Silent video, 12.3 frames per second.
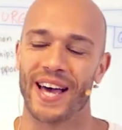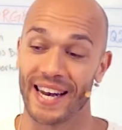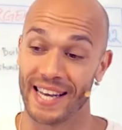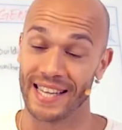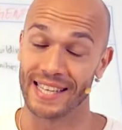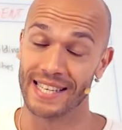
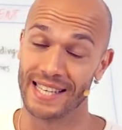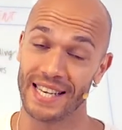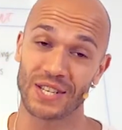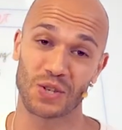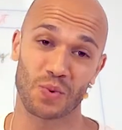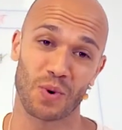and in
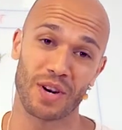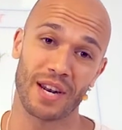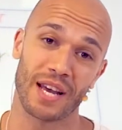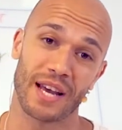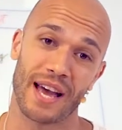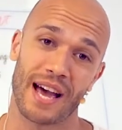this
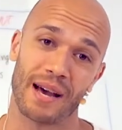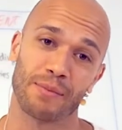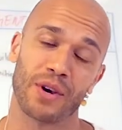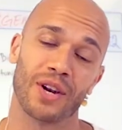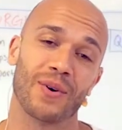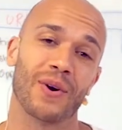one I'm
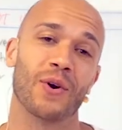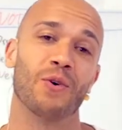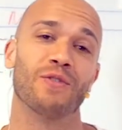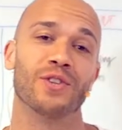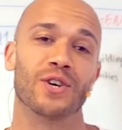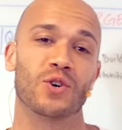gonna run
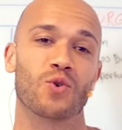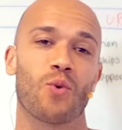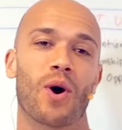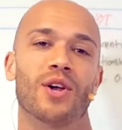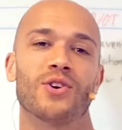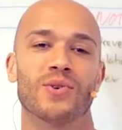over the
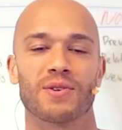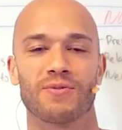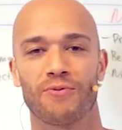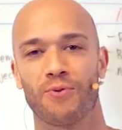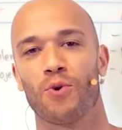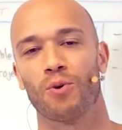Quadrant
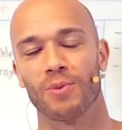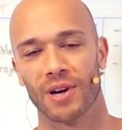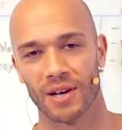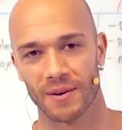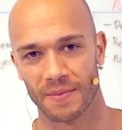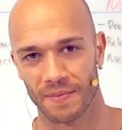
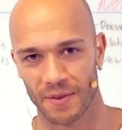Formula,